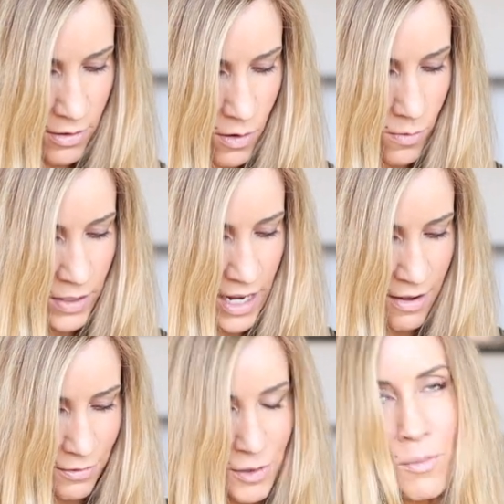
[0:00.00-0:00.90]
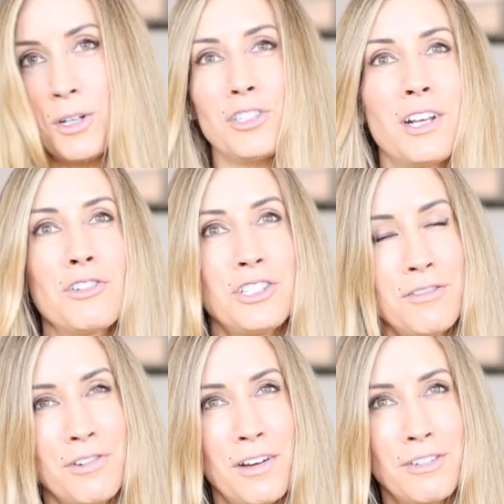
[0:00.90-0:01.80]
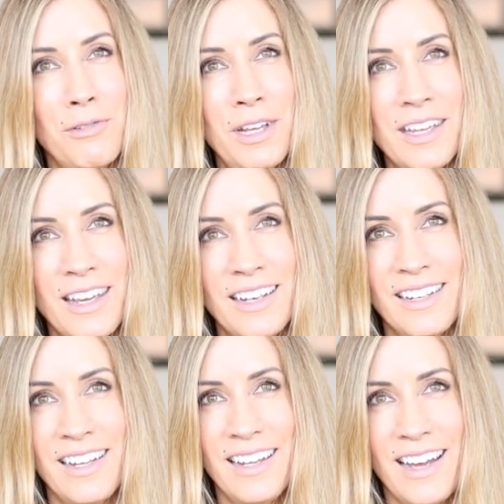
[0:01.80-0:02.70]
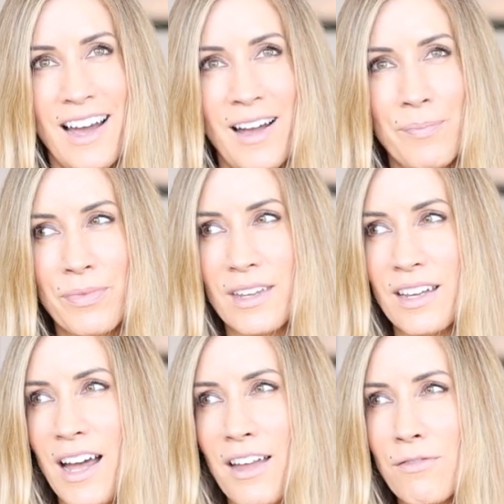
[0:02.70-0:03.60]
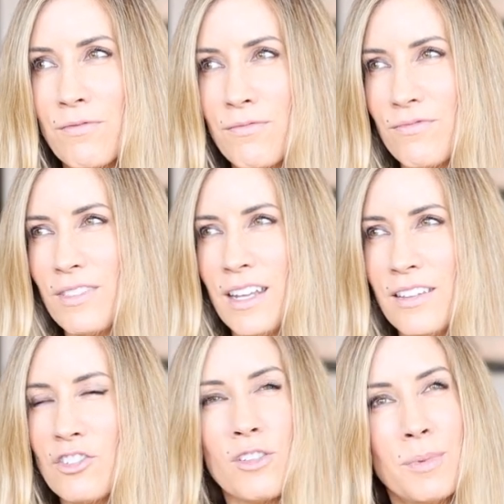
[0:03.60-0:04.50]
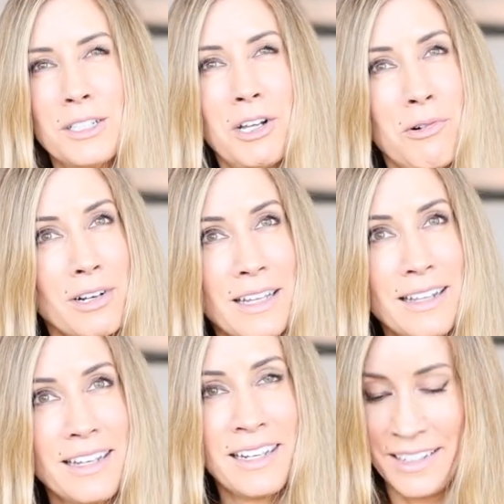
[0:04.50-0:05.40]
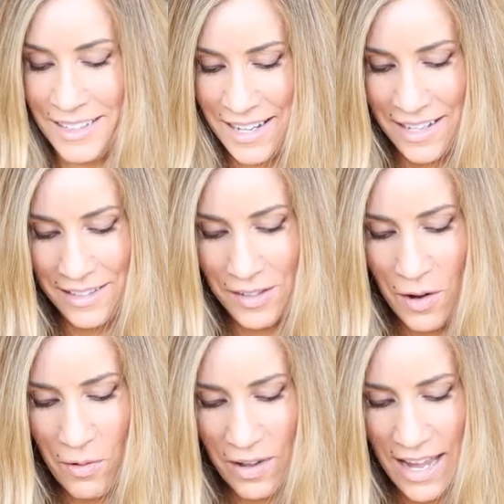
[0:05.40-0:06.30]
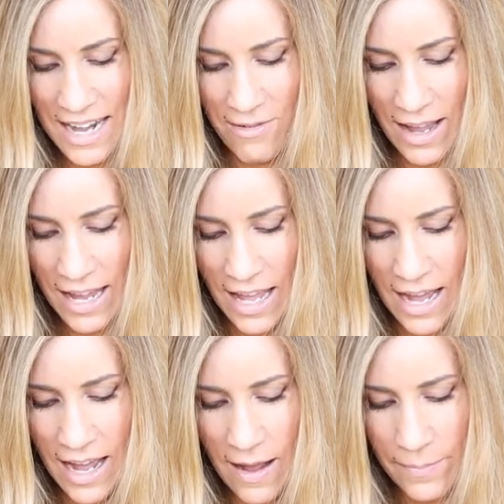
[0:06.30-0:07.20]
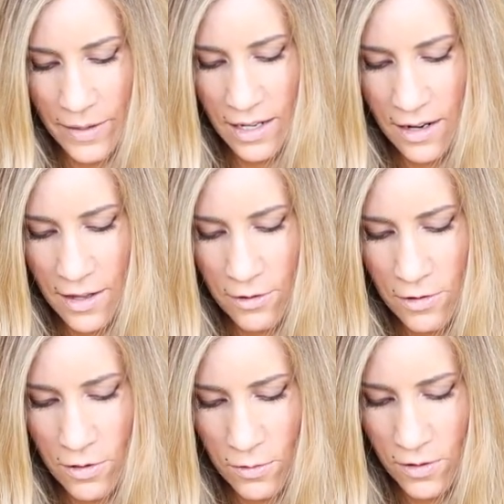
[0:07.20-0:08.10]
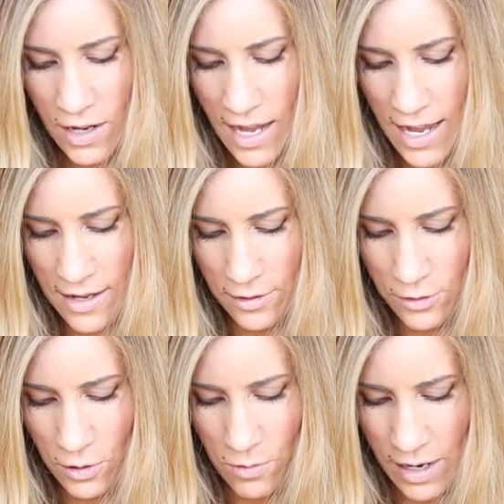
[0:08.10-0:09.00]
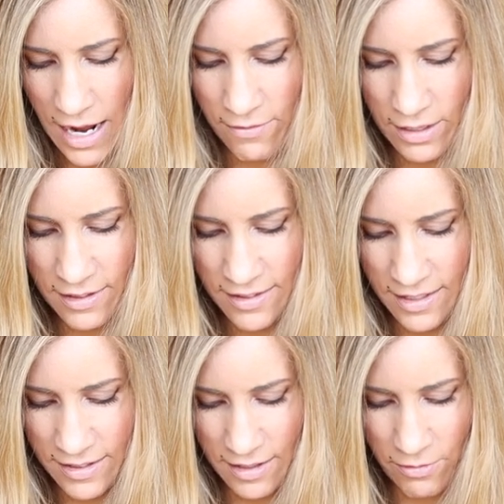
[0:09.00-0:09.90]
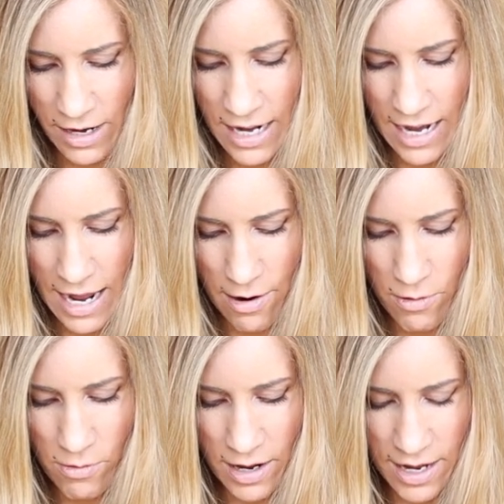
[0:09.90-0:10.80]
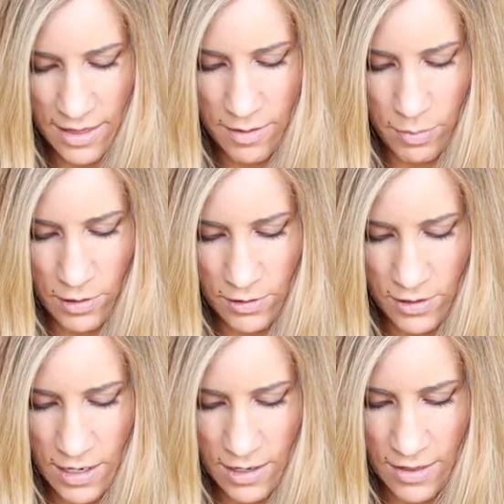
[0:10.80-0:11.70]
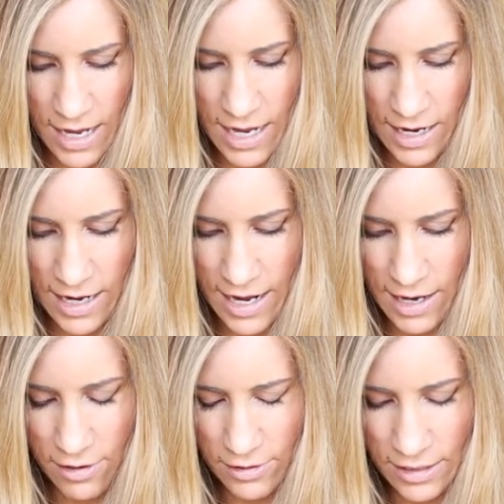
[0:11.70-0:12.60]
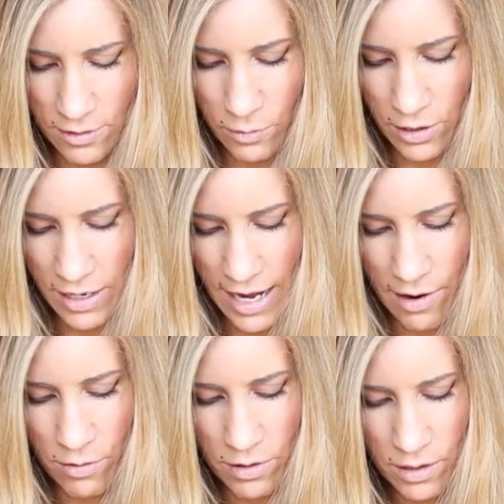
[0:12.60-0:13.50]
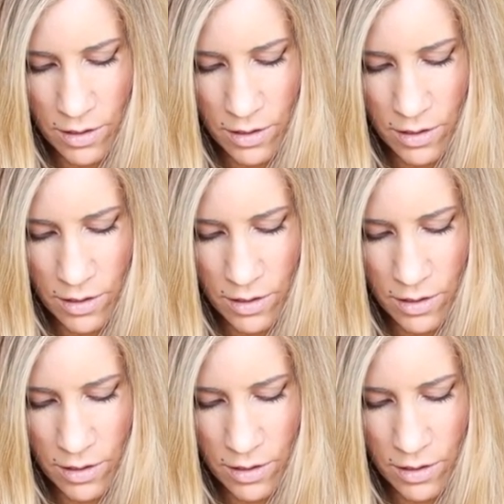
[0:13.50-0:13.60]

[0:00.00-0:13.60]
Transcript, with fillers: only have so much energy for every week, and um, I it's just been lower lately. So anyway, um, in other news, I don't have an assistant right now. The person that I hired didn't work out,